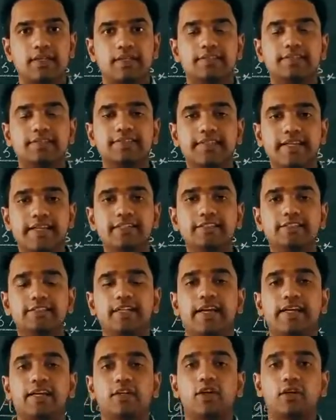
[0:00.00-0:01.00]
seeds
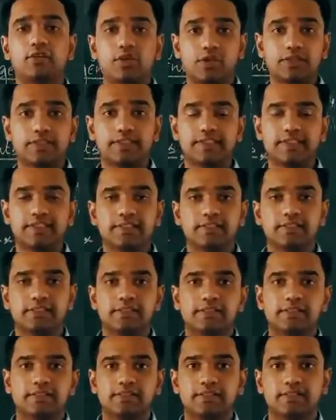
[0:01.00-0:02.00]
like cotton,
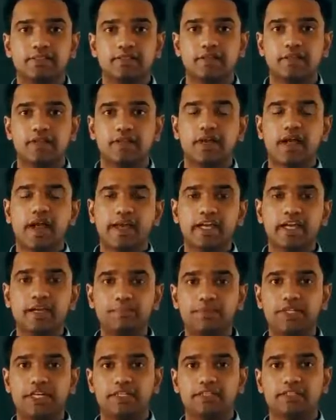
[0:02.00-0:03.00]

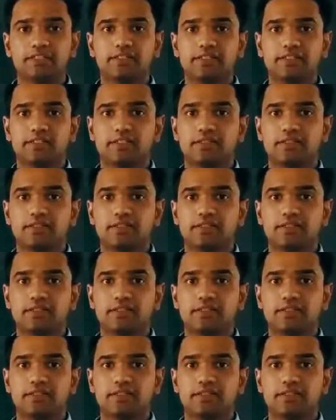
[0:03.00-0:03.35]
heptage,